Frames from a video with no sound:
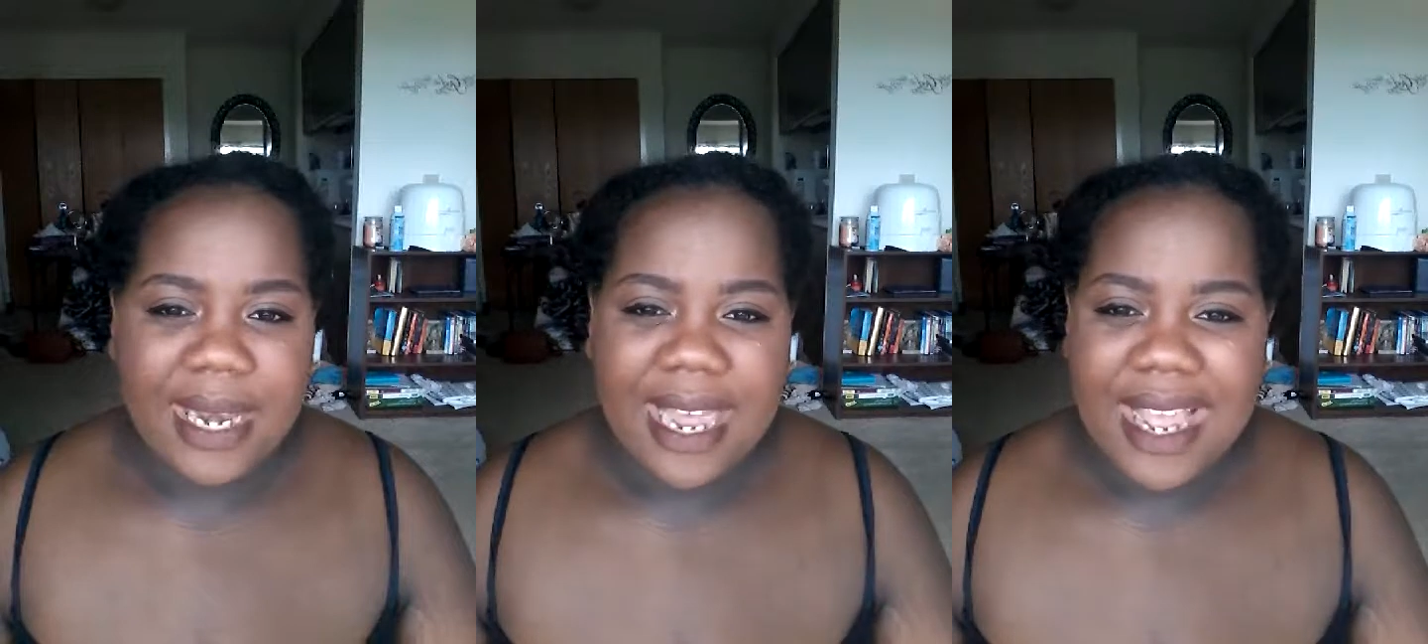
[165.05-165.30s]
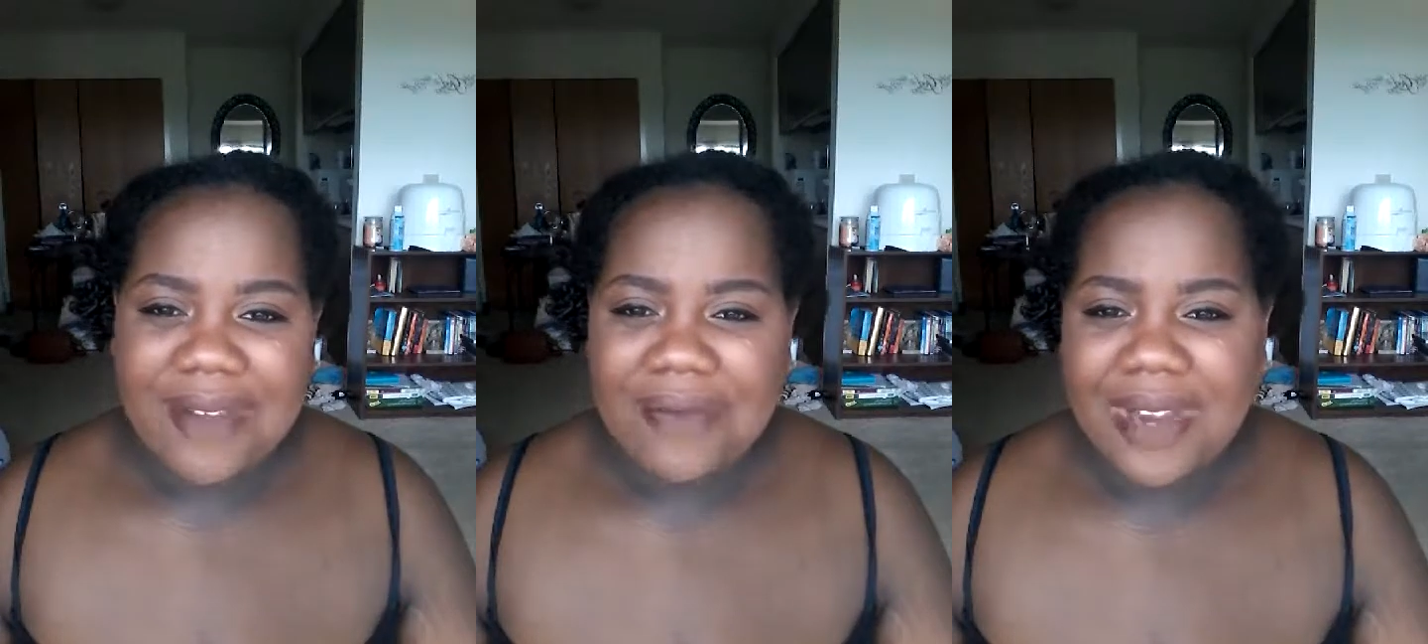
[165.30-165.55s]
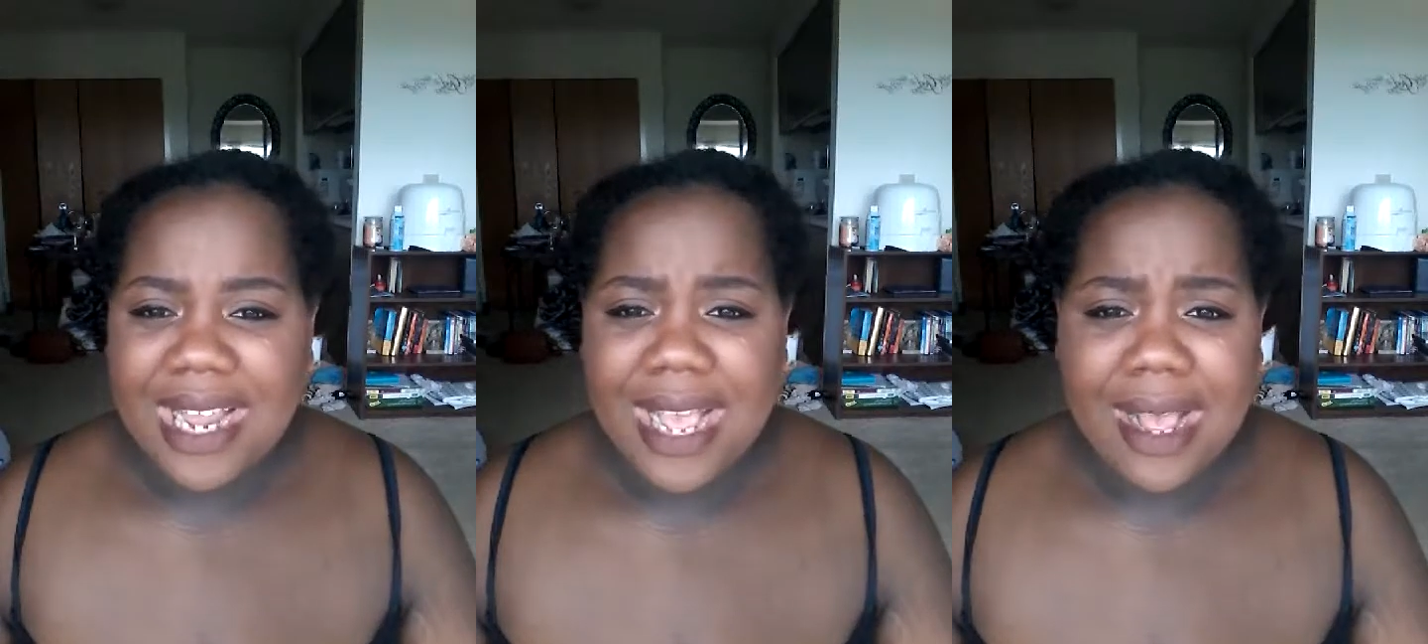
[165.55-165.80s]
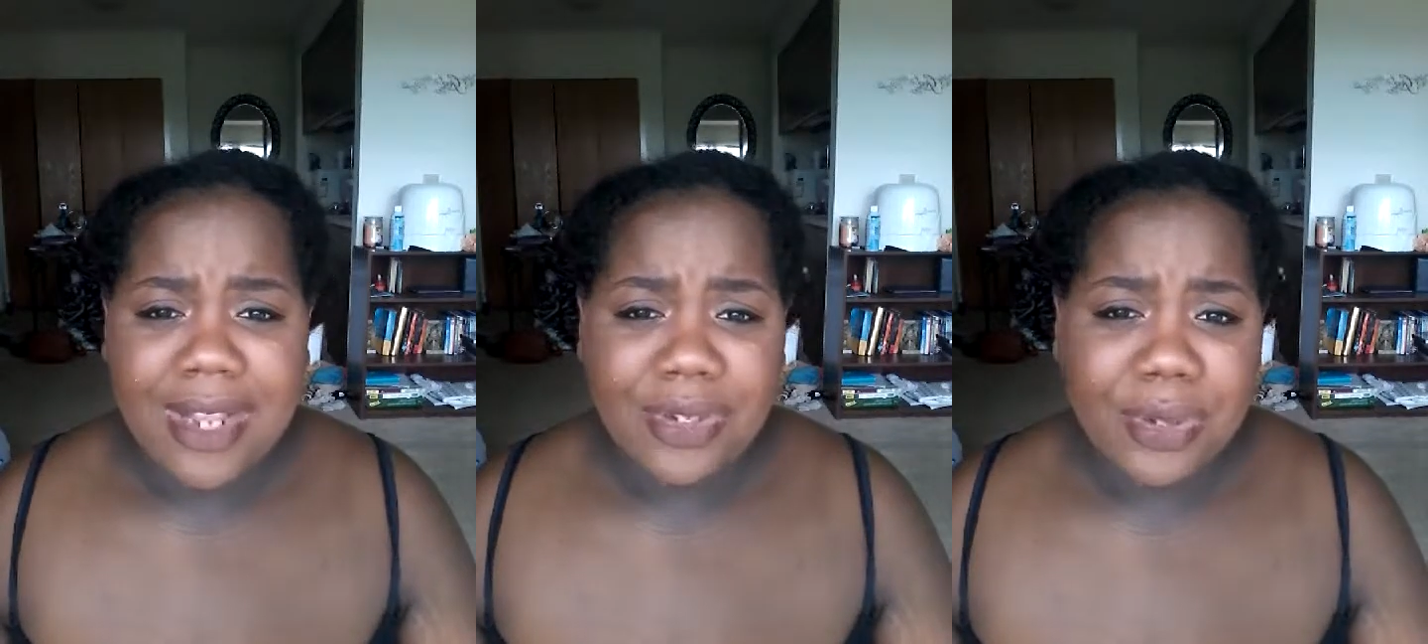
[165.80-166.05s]
life and
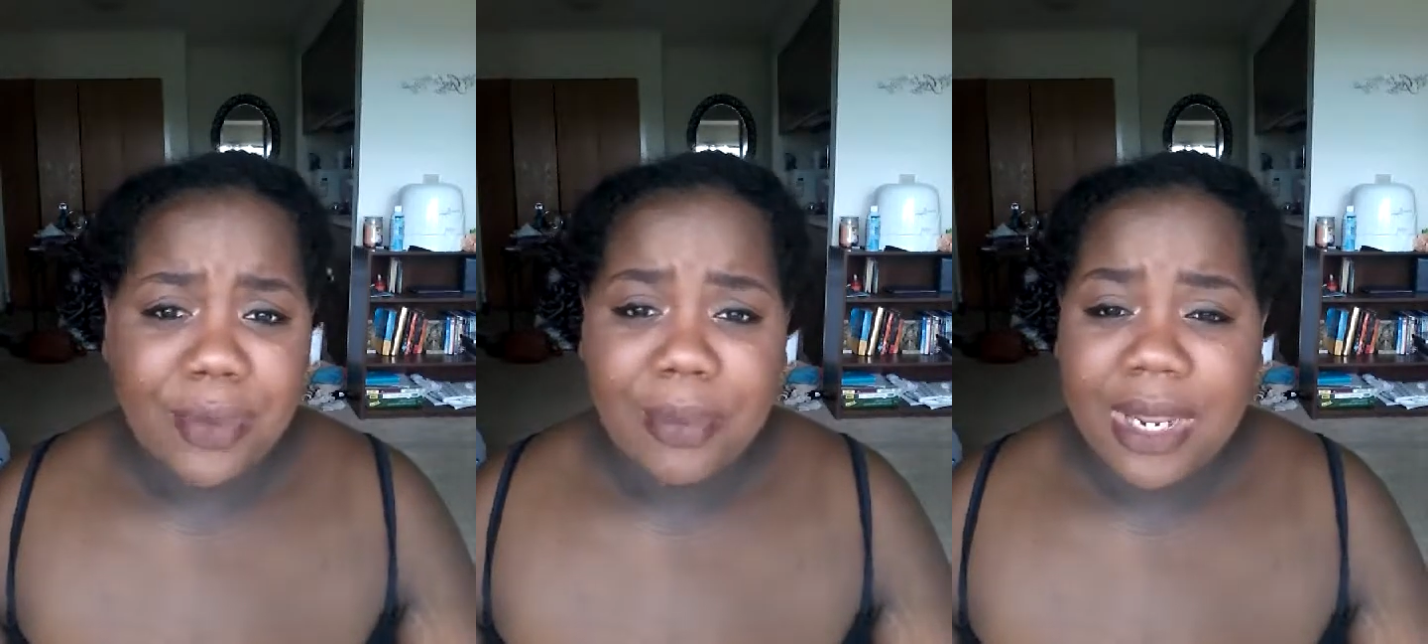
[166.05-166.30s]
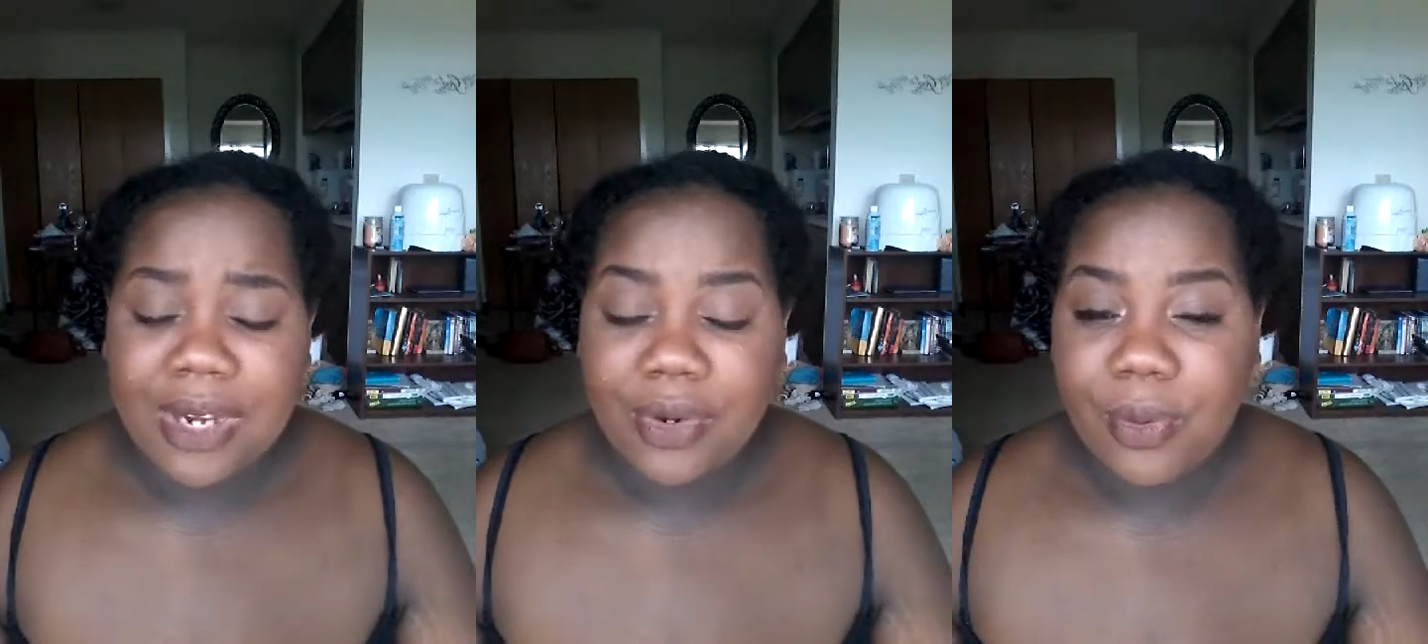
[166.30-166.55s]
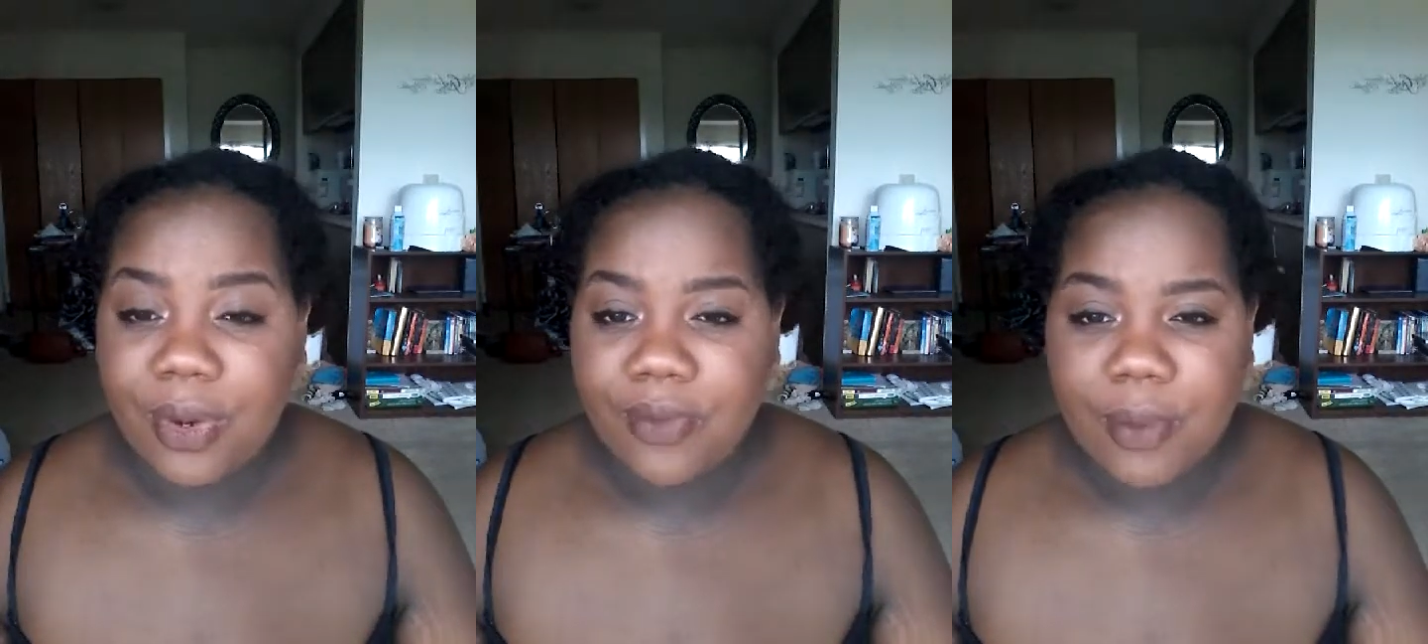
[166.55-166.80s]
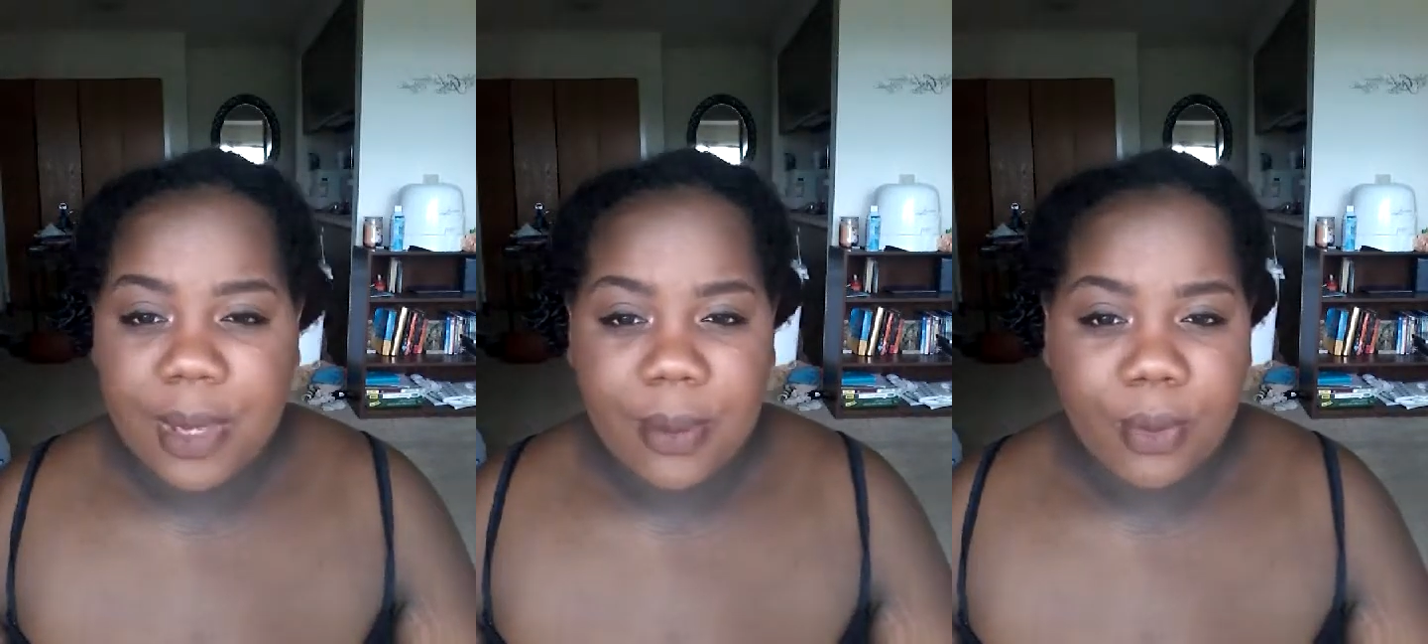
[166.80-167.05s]
how I don't plan on working
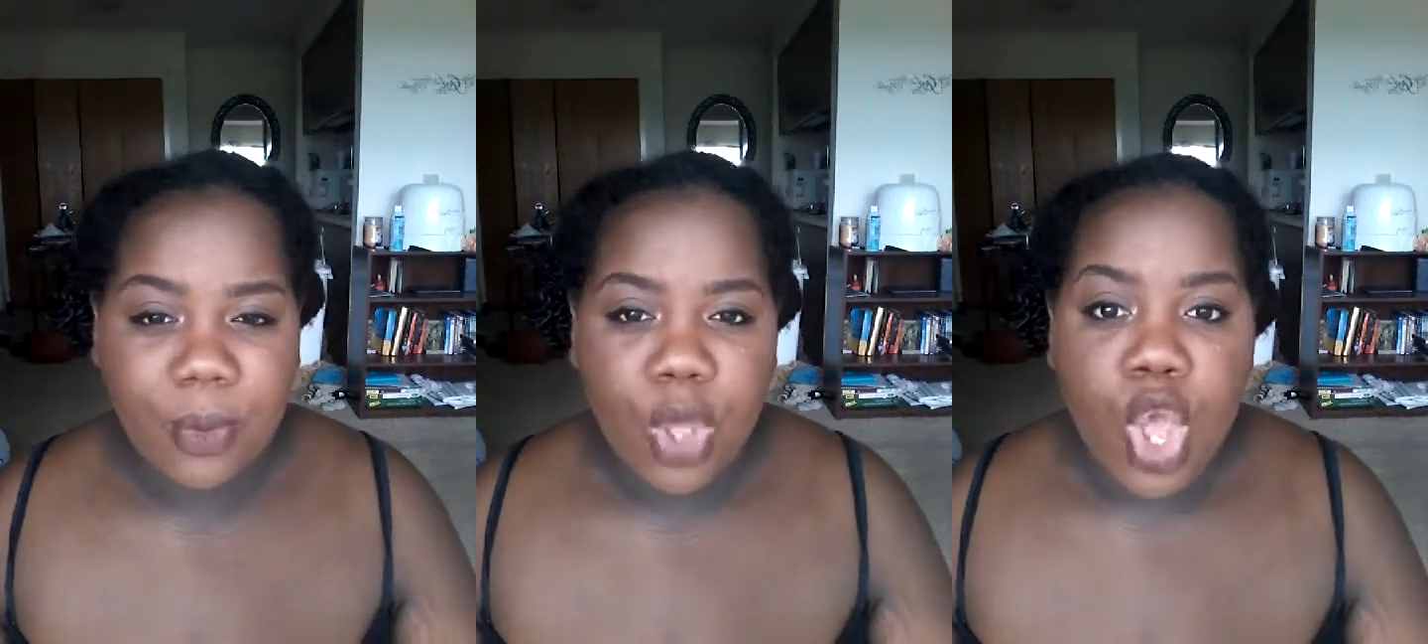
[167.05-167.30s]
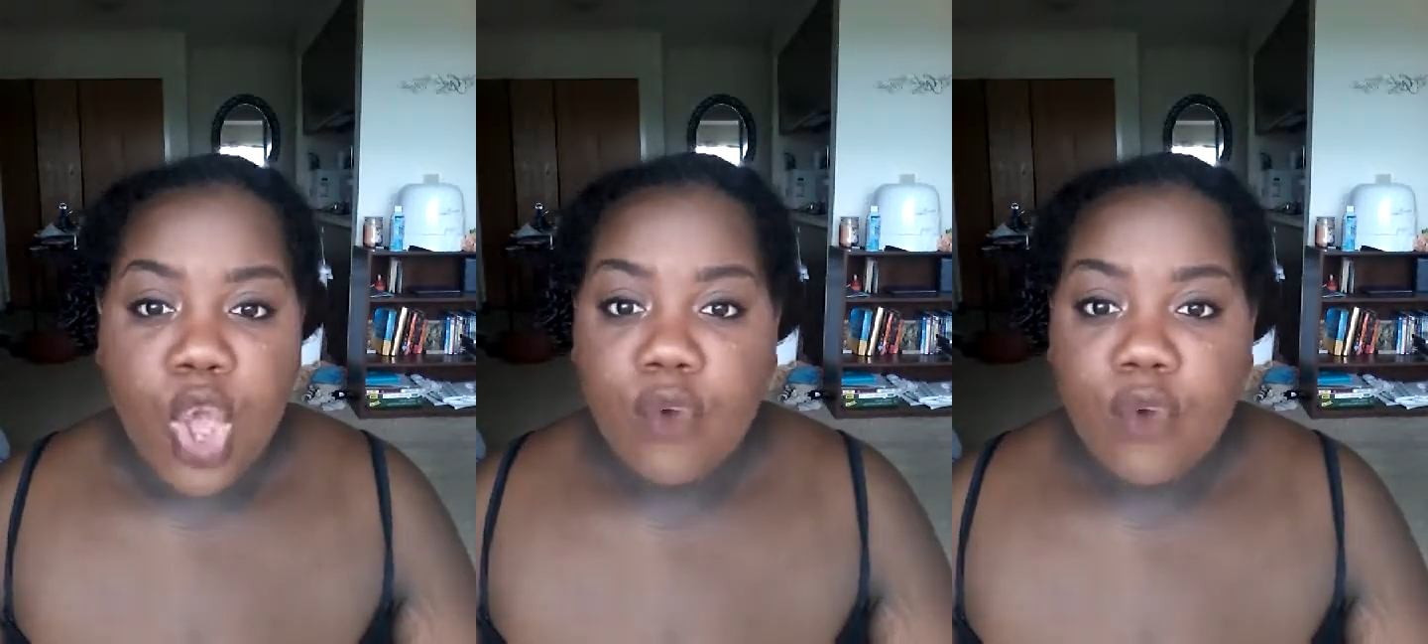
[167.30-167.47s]
for people